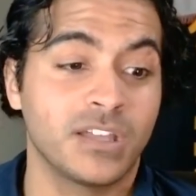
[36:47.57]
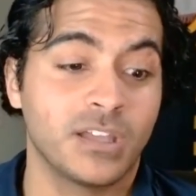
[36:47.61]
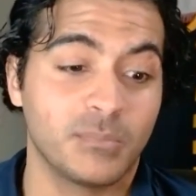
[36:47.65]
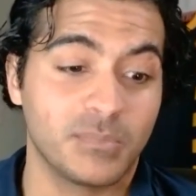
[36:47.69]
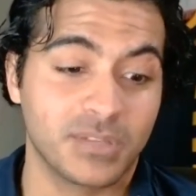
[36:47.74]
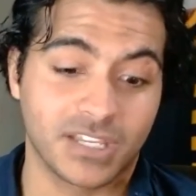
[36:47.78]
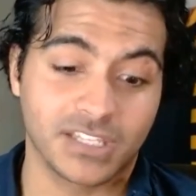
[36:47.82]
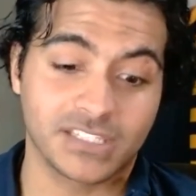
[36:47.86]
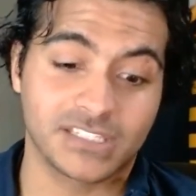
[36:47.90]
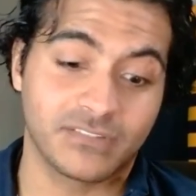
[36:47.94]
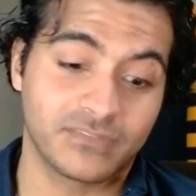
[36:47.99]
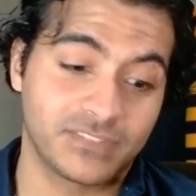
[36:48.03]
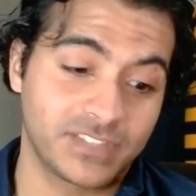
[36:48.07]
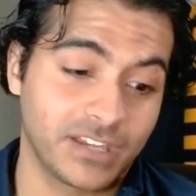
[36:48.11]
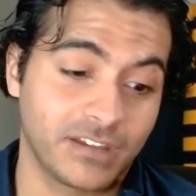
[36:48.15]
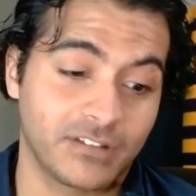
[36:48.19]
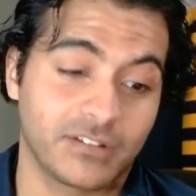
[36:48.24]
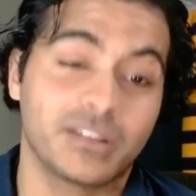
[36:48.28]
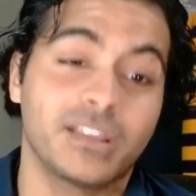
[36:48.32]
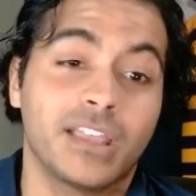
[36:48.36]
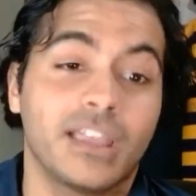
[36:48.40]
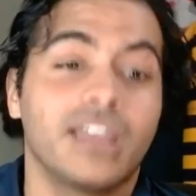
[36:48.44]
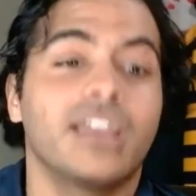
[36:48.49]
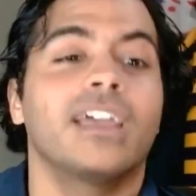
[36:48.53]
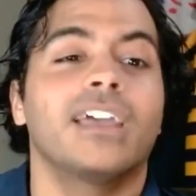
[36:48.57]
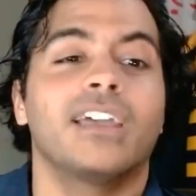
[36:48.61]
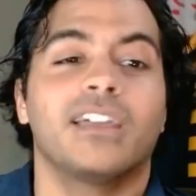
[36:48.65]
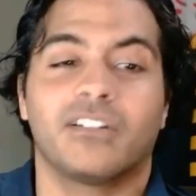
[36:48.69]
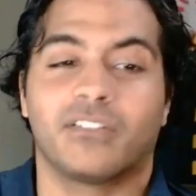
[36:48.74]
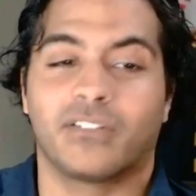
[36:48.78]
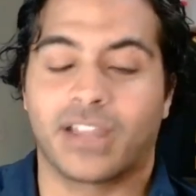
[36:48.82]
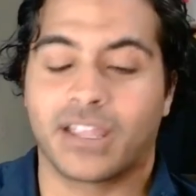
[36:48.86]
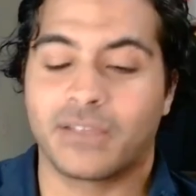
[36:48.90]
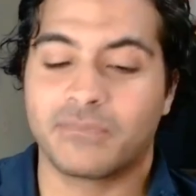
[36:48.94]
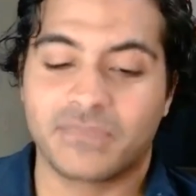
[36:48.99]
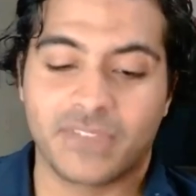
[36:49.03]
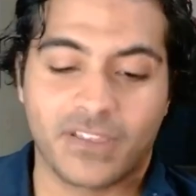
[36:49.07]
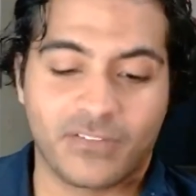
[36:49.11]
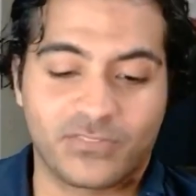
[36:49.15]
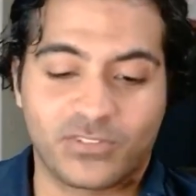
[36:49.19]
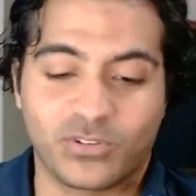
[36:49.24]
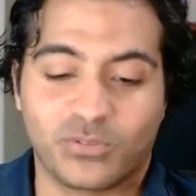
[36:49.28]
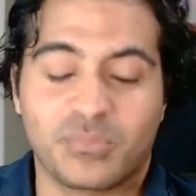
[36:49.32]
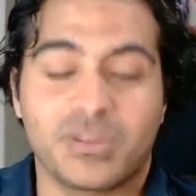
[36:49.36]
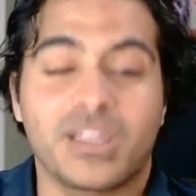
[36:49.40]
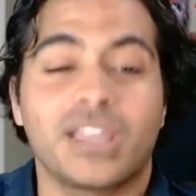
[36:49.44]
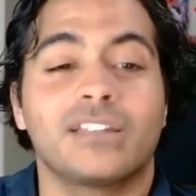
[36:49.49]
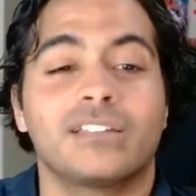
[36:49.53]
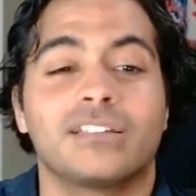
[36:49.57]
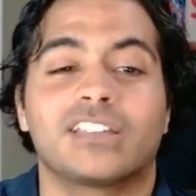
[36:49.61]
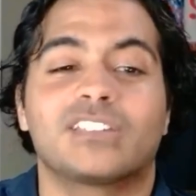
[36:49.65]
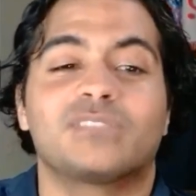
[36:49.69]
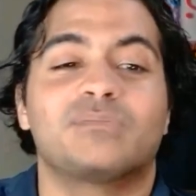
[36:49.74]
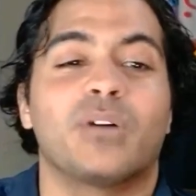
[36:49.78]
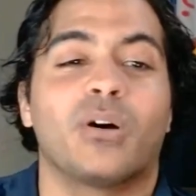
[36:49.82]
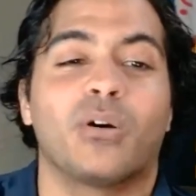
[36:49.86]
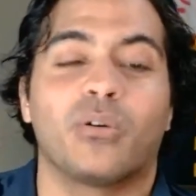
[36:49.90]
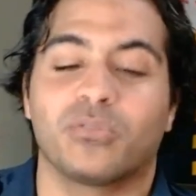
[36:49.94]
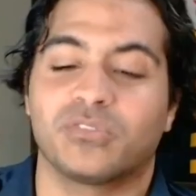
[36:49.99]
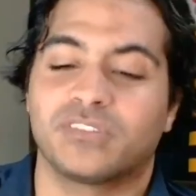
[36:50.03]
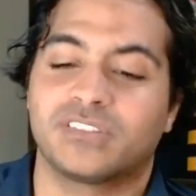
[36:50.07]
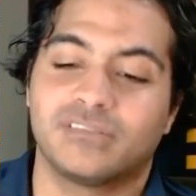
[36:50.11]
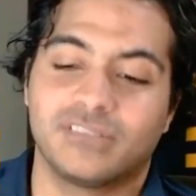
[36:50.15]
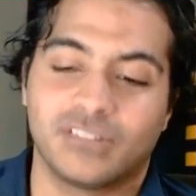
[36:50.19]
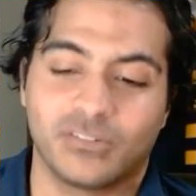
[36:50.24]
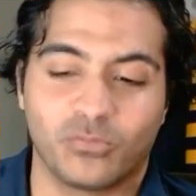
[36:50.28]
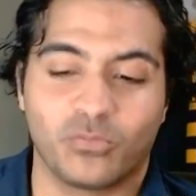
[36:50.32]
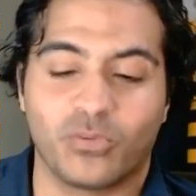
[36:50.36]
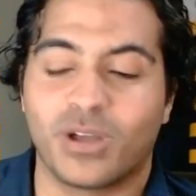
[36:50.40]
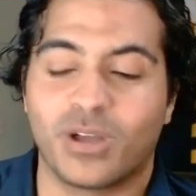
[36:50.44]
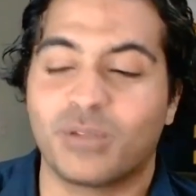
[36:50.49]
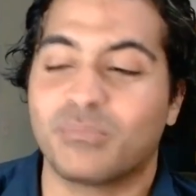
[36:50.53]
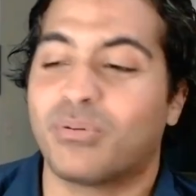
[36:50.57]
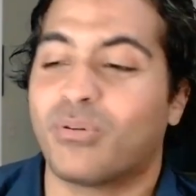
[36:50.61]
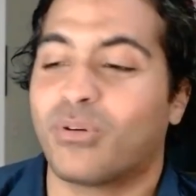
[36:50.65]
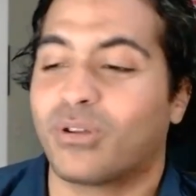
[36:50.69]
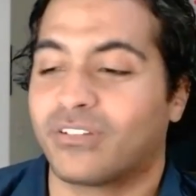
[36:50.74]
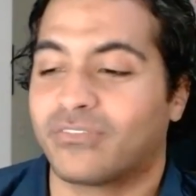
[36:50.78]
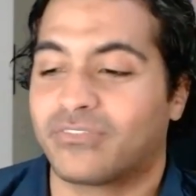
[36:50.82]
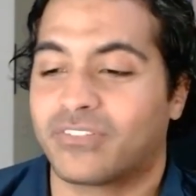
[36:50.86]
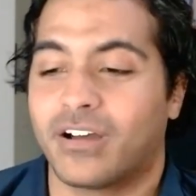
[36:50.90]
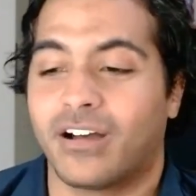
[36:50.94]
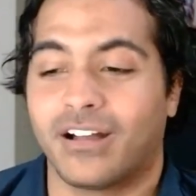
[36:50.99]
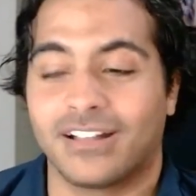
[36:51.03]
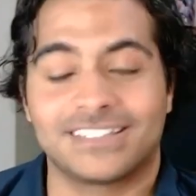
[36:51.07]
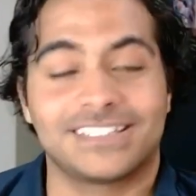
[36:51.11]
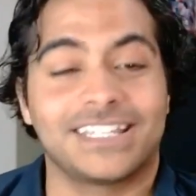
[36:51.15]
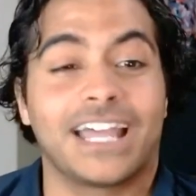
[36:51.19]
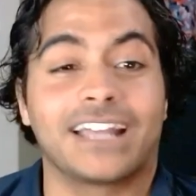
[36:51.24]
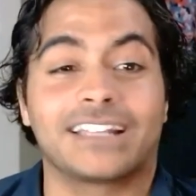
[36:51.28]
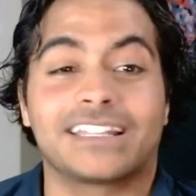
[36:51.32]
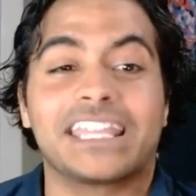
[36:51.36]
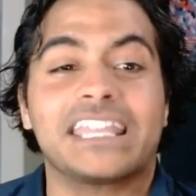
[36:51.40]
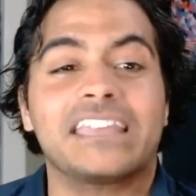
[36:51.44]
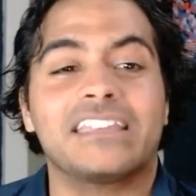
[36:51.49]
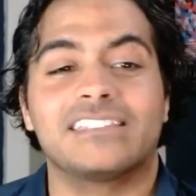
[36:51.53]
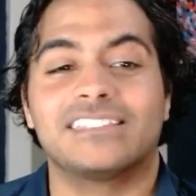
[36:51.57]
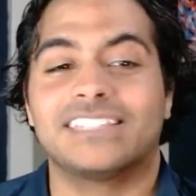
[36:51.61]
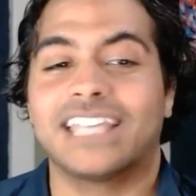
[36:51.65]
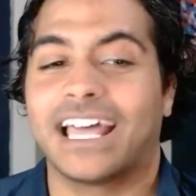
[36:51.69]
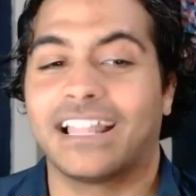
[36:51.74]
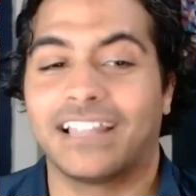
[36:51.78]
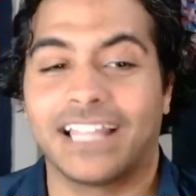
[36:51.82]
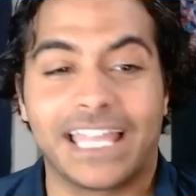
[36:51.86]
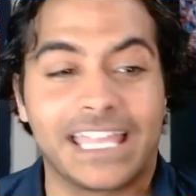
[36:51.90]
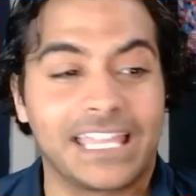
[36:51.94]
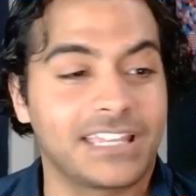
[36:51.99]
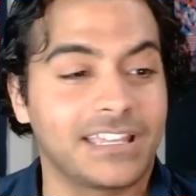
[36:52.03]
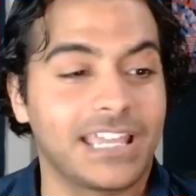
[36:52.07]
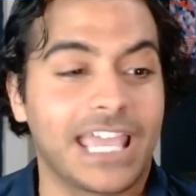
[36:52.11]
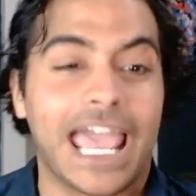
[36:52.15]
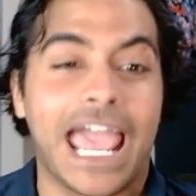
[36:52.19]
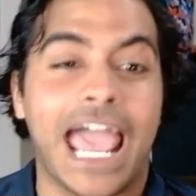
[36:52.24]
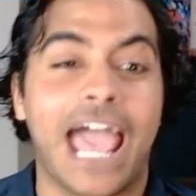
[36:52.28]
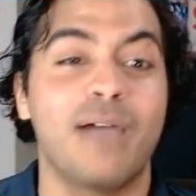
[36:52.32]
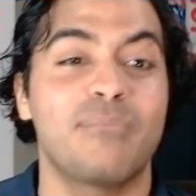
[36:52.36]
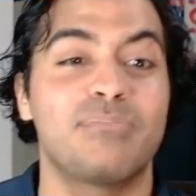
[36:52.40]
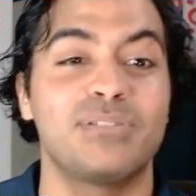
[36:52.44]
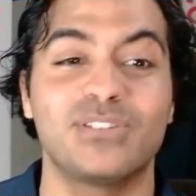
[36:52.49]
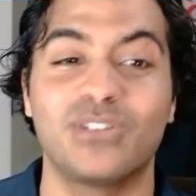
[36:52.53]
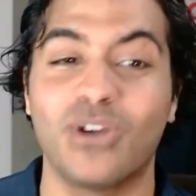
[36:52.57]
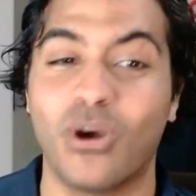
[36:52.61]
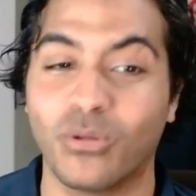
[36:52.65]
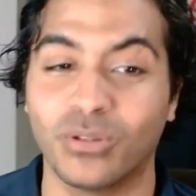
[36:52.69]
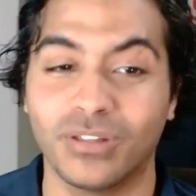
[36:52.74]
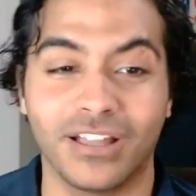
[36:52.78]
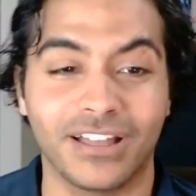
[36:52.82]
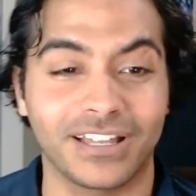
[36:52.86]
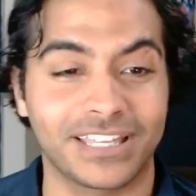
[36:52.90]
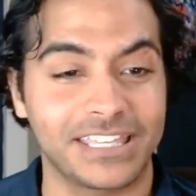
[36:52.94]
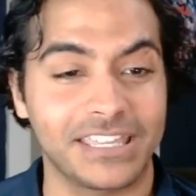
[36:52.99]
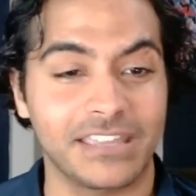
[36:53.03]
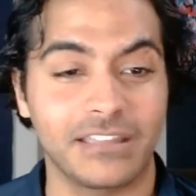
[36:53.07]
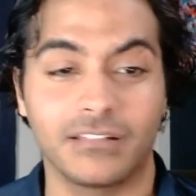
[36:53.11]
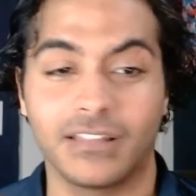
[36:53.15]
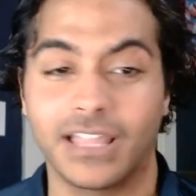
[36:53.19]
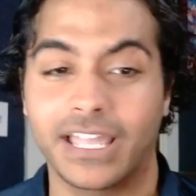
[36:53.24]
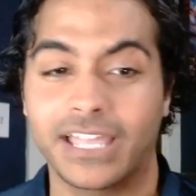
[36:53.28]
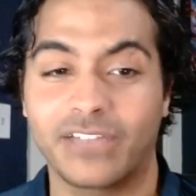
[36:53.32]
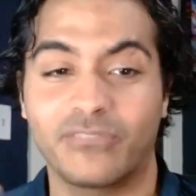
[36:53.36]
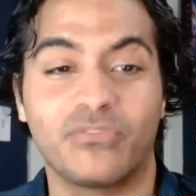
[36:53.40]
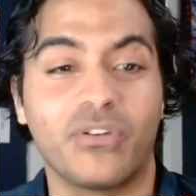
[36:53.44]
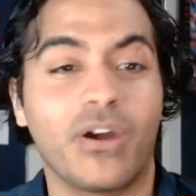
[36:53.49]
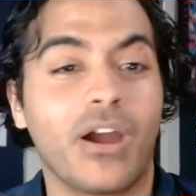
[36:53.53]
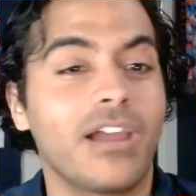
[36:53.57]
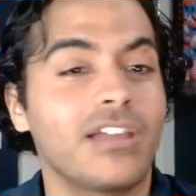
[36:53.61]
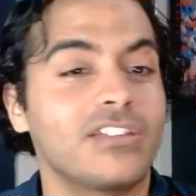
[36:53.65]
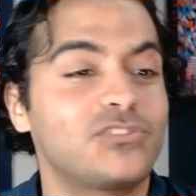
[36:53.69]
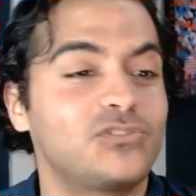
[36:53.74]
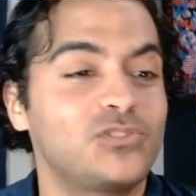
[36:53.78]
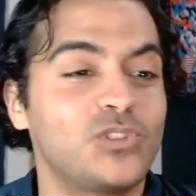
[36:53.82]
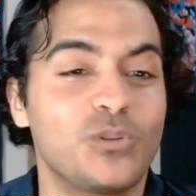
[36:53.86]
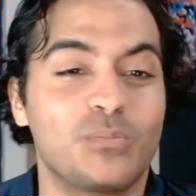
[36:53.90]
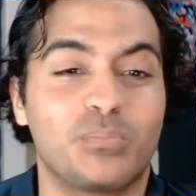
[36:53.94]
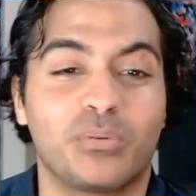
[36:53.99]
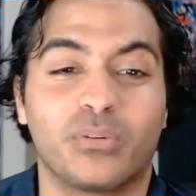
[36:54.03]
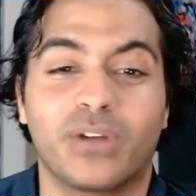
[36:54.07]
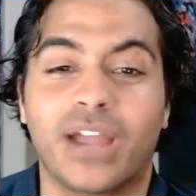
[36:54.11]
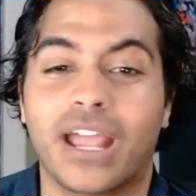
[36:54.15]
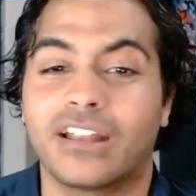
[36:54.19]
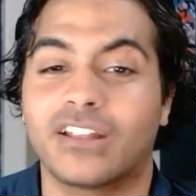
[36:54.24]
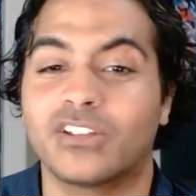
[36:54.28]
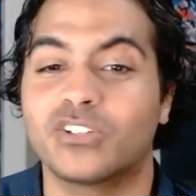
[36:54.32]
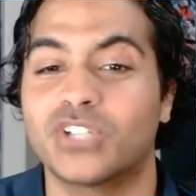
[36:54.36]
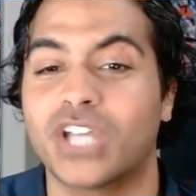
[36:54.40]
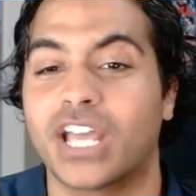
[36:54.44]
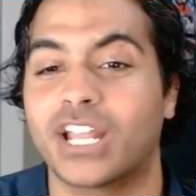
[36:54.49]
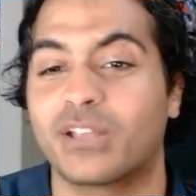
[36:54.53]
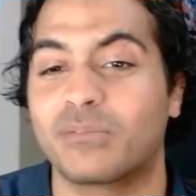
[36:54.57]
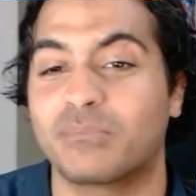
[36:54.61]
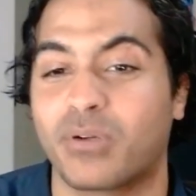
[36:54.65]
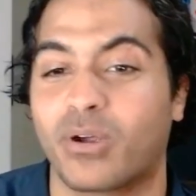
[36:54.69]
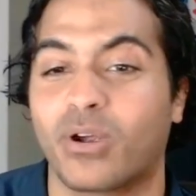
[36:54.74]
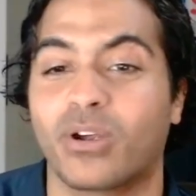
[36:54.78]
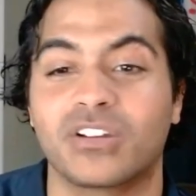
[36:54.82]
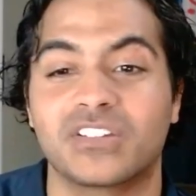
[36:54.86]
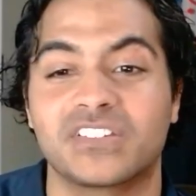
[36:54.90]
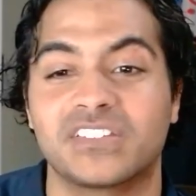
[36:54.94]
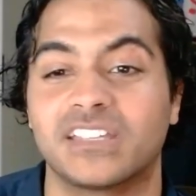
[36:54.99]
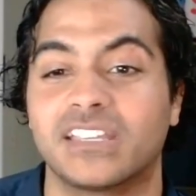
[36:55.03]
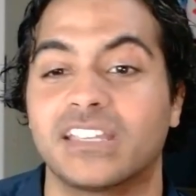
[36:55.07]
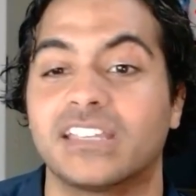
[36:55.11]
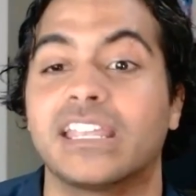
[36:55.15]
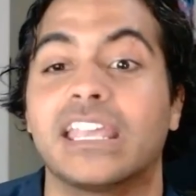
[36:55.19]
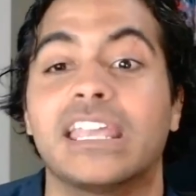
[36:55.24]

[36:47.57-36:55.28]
Because if they're being exposed, the one point of contact is that like happy-go-lucky, like very super energetic person,